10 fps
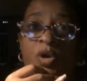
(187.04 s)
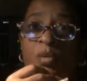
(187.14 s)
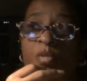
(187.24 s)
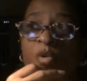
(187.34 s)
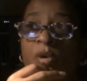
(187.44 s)
to
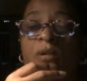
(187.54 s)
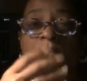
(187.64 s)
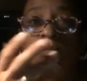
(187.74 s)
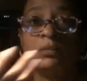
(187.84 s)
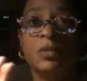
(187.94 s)
know more,
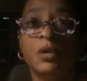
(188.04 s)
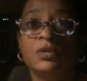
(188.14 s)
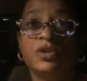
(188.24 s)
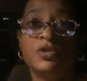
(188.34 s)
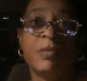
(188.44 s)
well,
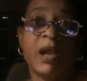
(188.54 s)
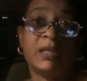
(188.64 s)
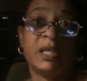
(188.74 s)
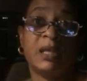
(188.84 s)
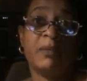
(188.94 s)
do you
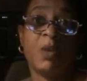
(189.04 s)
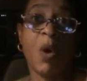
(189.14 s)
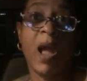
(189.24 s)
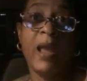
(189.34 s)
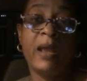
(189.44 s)
mind telling me
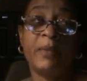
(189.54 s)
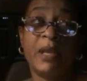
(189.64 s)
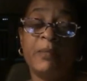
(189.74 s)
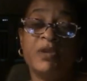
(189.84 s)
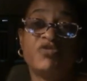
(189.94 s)
why? I mean,
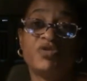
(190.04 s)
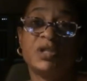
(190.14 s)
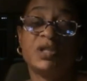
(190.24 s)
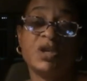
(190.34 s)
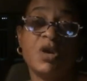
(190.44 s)
I'm
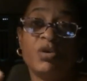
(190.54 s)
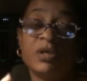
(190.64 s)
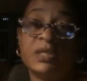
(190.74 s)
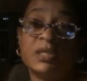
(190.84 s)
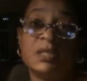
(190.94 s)
interested to know,
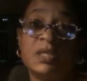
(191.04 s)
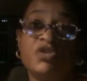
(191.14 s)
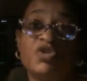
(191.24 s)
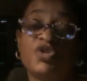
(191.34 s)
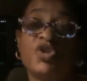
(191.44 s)
because
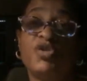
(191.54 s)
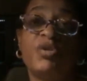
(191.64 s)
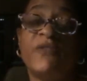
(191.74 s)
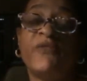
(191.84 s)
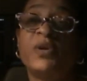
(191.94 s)
it's just a
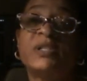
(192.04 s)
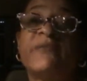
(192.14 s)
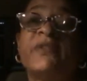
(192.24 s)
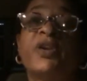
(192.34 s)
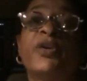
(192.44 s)
unique voice.
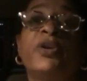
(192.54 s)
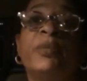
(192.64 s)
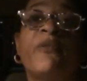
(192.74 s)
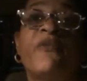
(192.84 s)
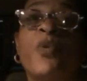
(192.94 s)
I've not heard
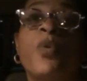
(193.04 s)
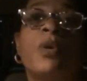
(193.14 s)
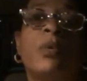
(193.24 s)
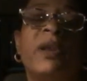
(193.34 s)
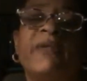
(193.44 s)
it
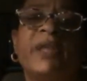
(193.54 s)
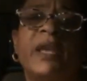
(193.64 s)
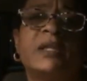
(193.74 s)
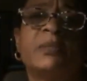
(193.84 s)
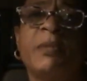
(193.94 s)
before, or whatever the
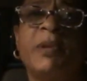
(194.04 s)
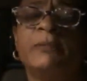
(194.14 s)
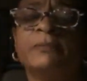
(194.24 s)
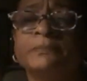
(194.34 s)
case may be.